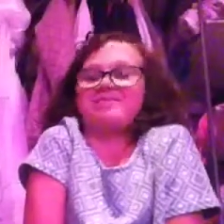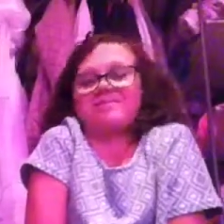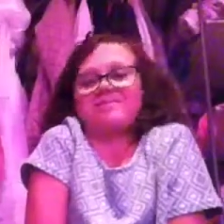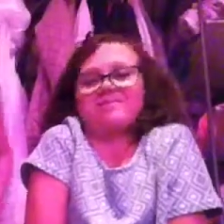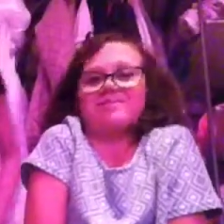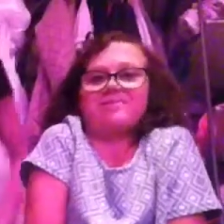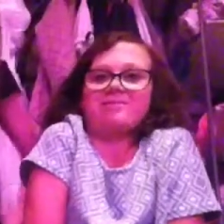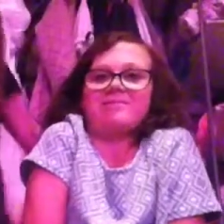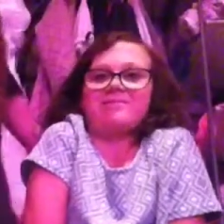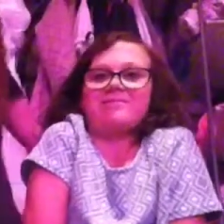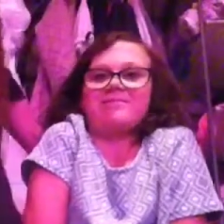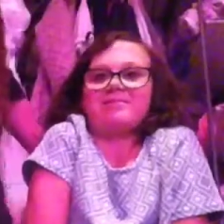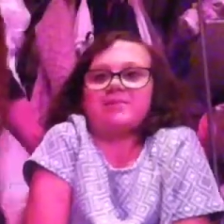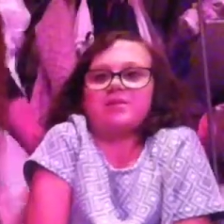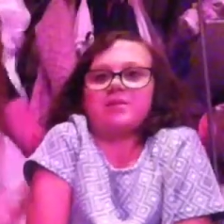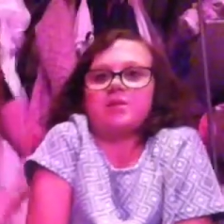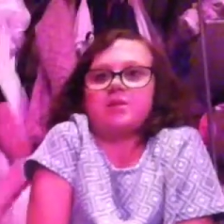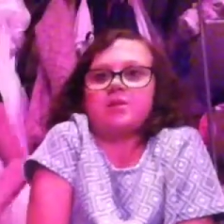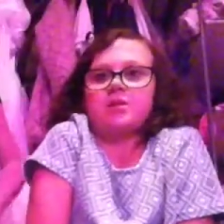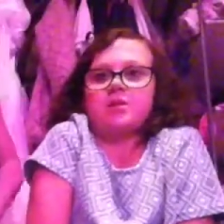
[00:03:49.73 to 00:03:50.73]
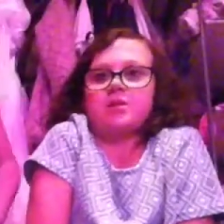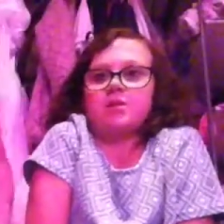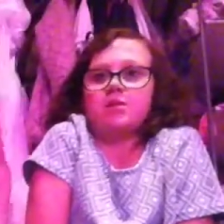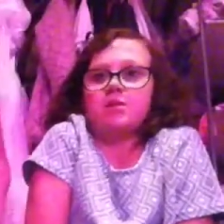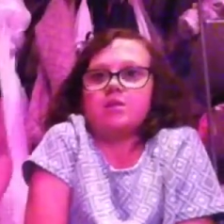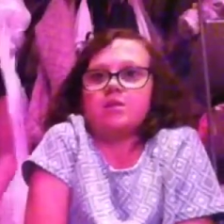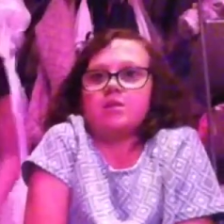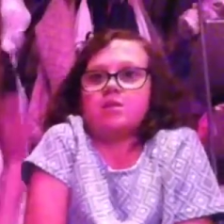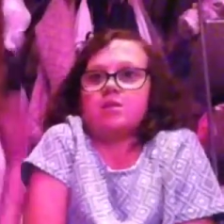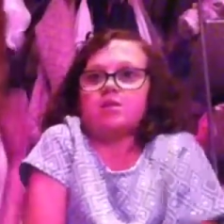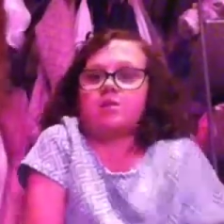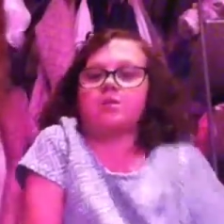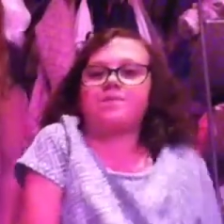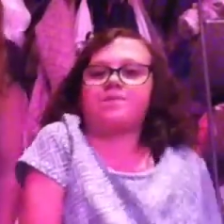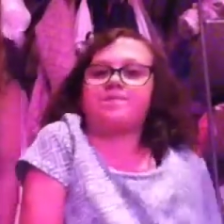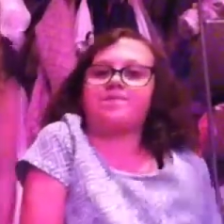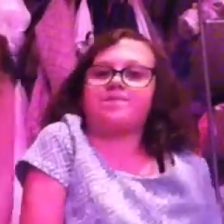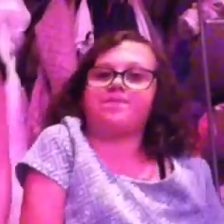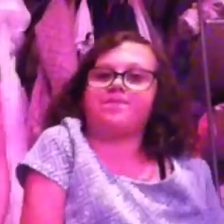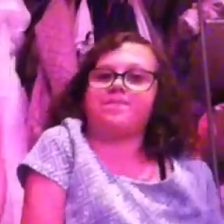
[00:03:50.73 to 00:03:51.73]
get some stuff from Primark as well.
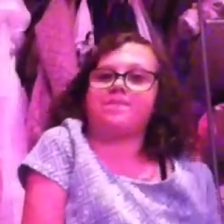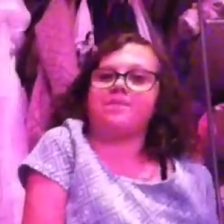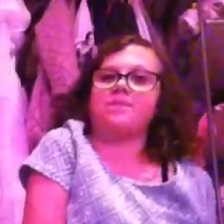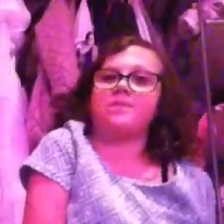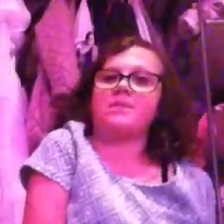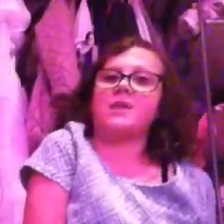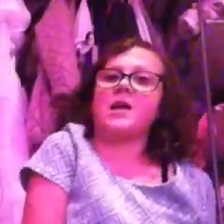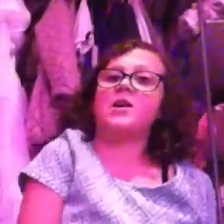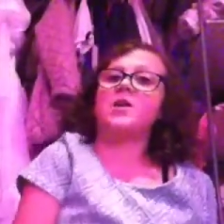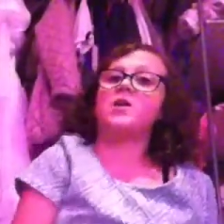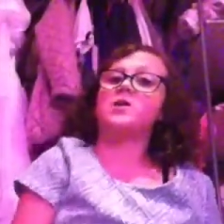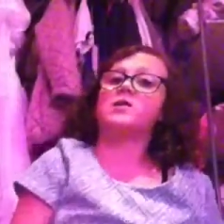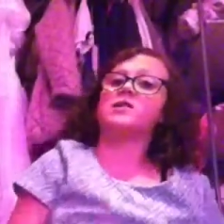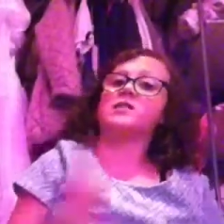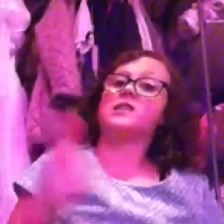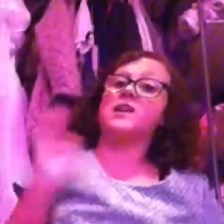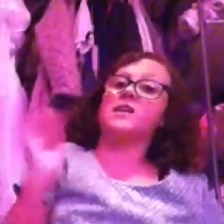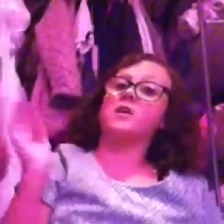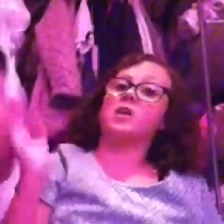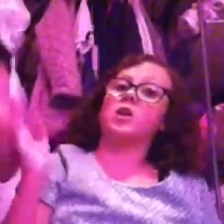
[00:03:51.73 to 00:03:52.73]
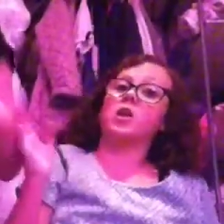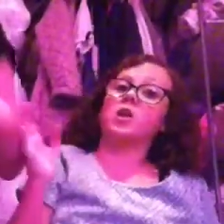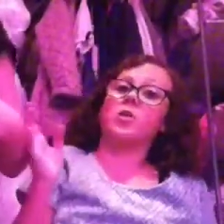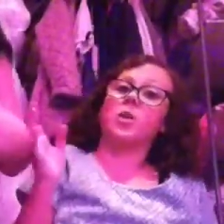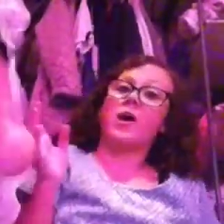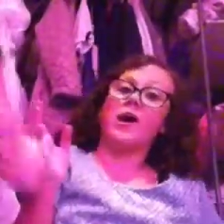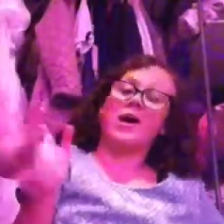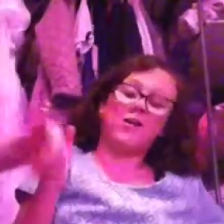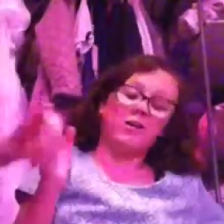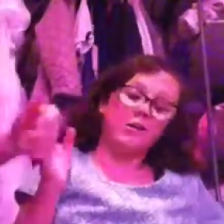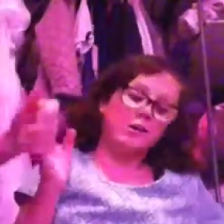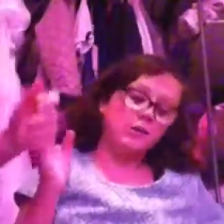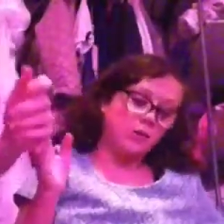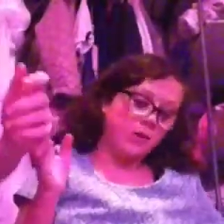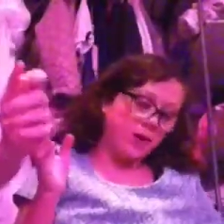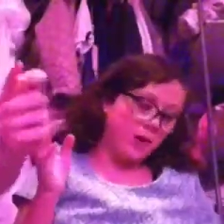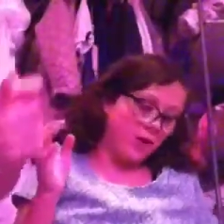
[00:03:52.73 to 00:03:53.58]
So I need to get the glue that I got as